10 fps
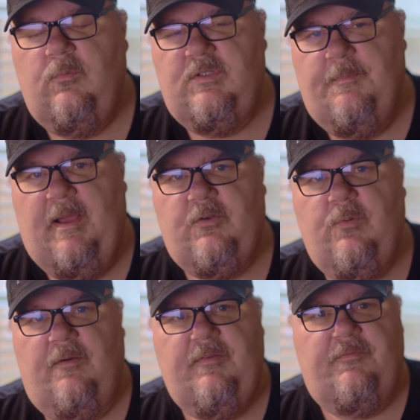was about
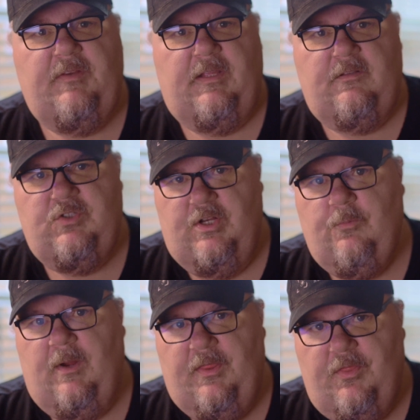12:15,
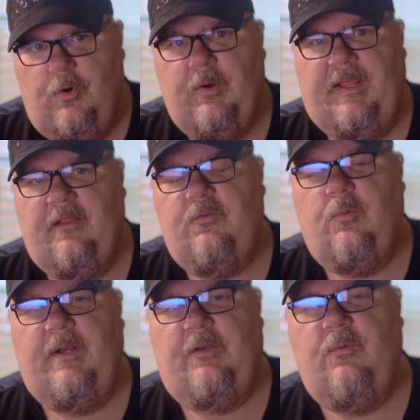January 30th,
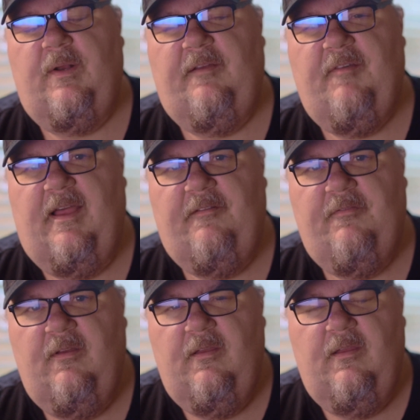
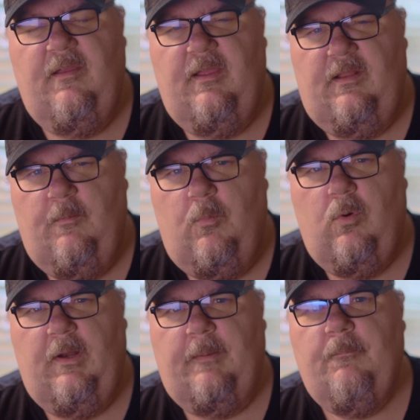2025, in the
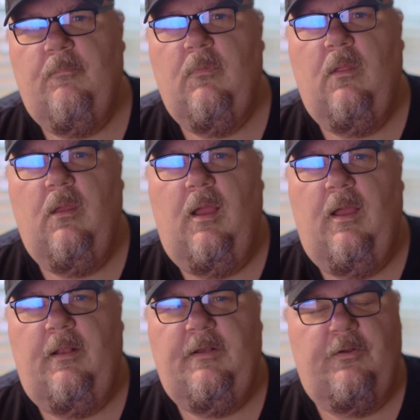morning,
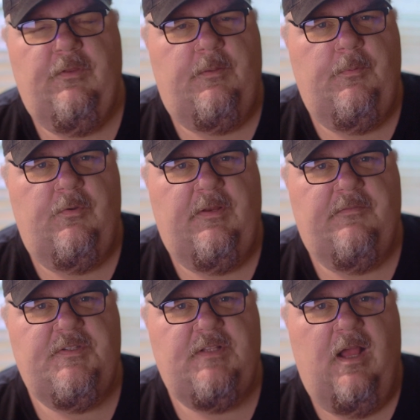near the community
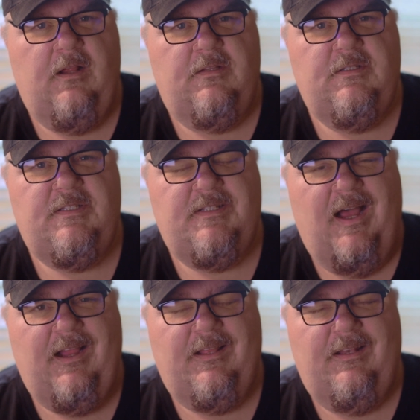of
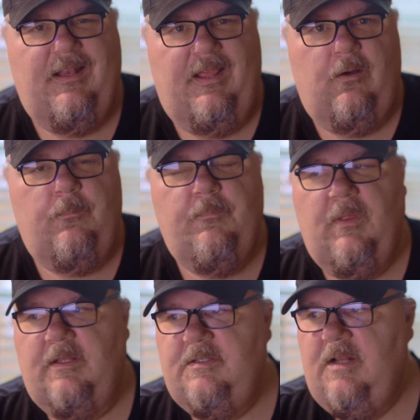Stockdale.
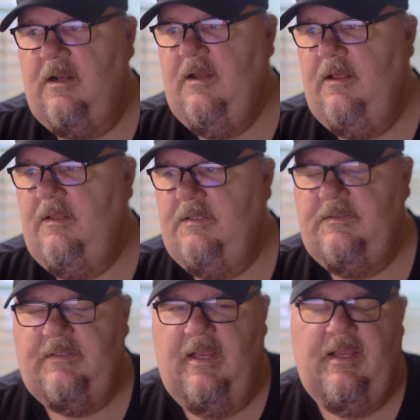And Stockdale
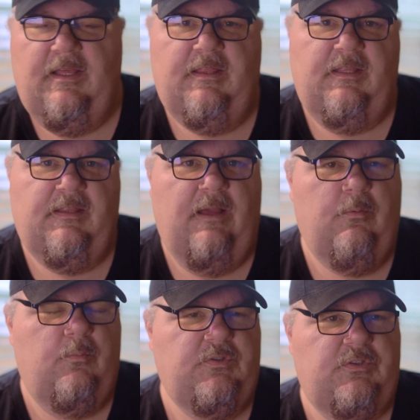is, I think that one was a